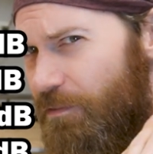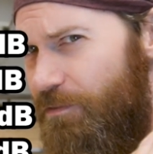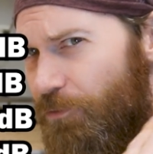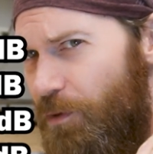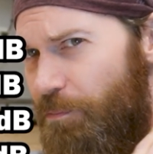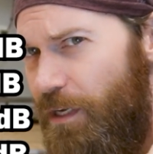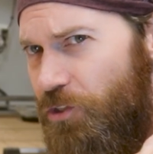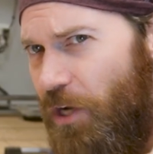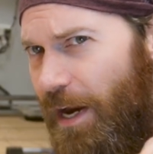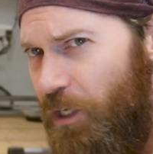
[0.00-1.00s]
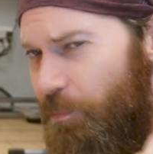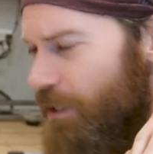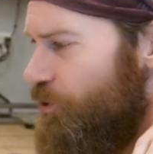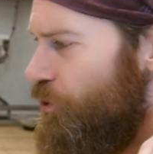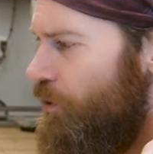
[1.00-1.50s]
different pitch, a higher
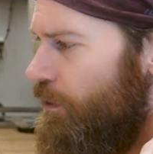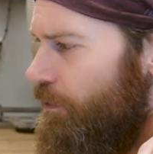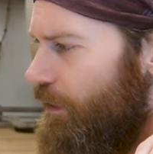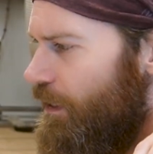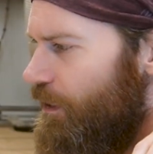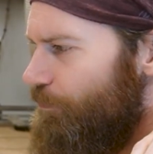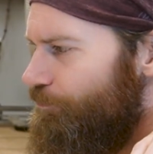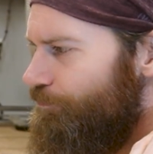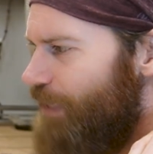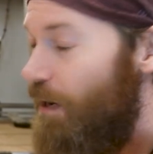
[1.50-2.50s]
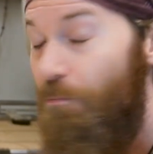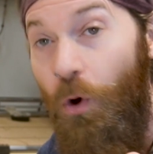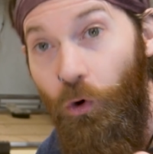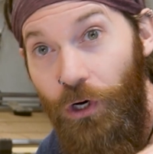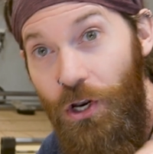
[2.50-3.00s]
pitch, a
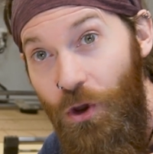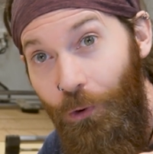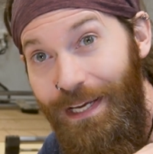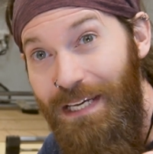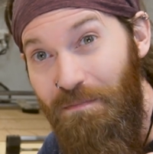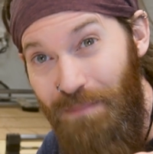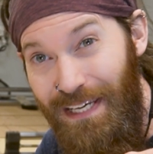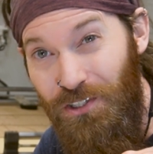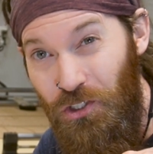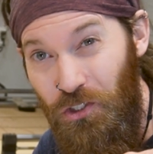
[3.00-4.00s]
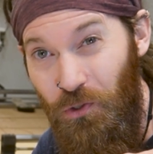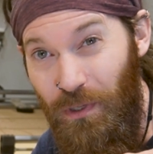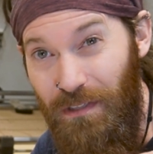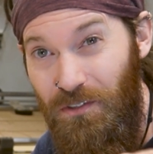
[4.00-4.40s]
more annoying pitch to it.